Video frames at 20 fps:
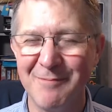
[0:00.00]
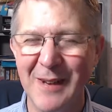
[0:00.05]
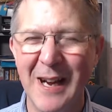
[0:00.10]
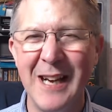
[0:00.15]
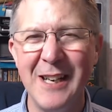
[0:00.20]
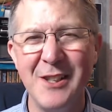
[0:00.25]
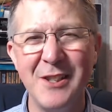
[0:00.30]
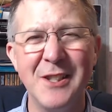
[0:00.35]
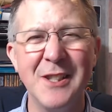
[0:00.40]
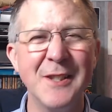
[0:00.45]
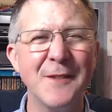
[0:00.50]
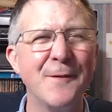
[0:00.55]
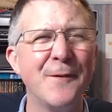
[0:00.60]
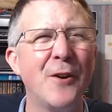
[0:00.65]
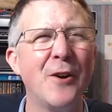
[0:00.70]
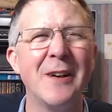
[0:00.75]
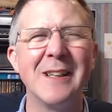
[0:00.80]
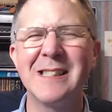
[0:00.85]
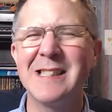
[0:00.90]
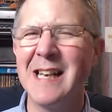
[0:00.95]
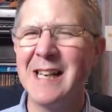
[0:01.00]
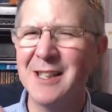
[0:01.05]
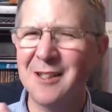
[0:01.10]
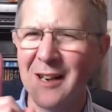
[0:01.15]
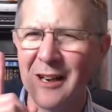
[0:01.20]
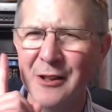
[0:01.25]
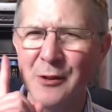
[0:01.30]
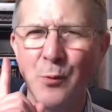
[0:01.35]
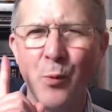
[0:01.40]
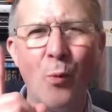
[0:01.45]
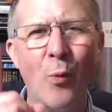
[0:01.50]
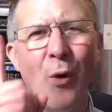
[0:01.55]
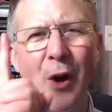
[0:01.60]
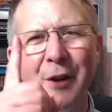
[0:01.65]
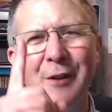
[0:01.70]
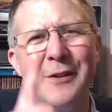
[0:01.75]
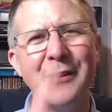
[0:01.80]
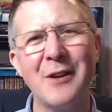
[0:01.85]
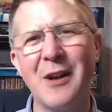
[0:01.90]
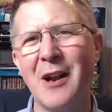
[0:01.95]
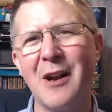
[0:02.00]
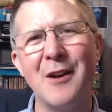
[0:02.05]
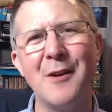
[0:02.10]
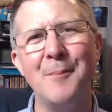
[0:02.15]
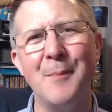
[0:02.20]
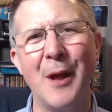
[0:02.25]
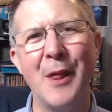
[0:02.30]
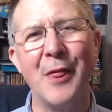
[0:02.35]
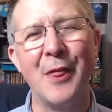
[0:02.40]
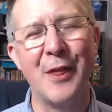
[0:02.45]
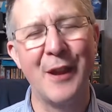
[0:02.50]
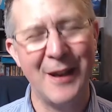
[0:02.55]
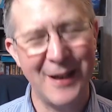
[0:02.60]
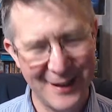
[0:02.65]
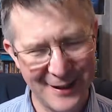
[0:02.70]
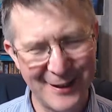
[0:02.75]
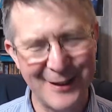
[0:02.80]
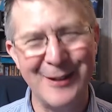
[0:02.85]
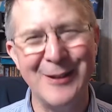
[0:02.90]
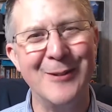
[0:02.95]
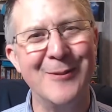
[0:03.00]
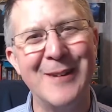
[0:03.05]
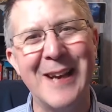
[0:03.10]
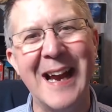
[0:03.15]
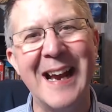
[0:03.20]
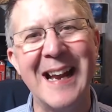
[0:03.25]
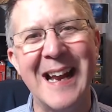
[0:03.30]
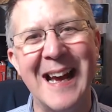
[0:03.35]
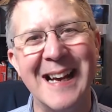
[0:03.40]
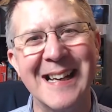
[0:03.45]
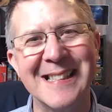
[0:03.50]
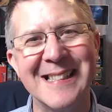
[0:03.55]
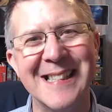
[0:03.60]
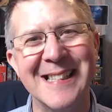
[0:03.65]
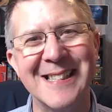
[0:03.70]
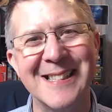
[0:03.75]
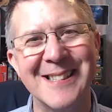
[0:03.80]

And just for as little as $1 a month, you gain access